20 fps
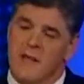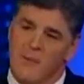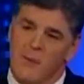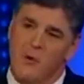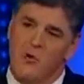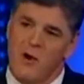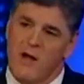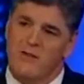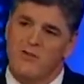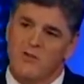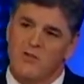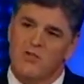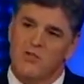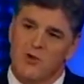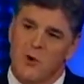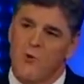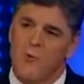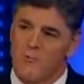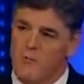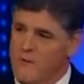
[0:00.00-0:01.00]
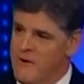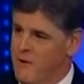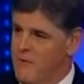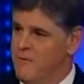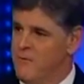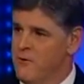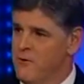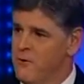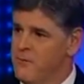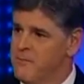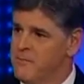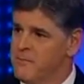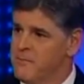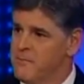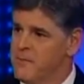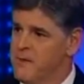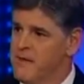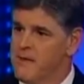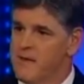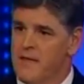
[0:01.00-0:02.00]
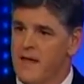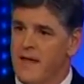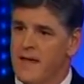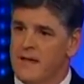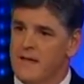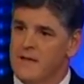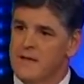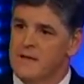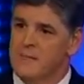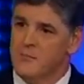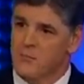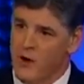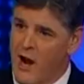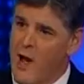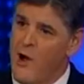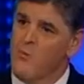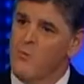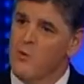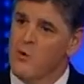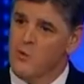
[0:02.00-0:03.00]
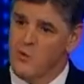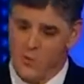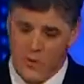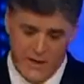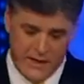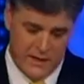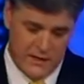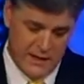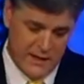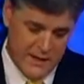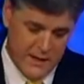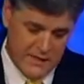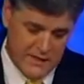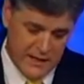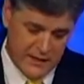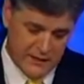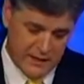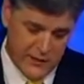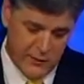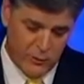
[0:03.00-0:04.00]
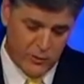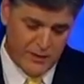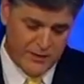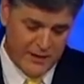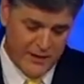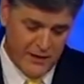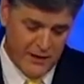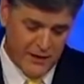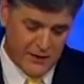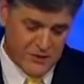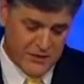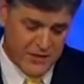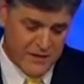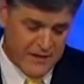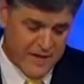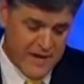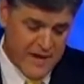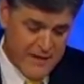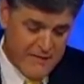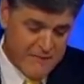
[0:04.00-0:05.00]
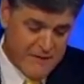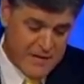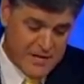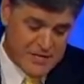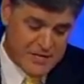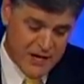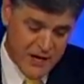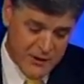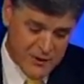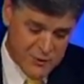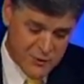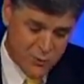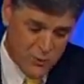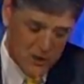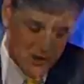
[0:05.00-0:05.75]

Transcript: Democrats are so fearful that Brown will win, that literally they're now saying that if he does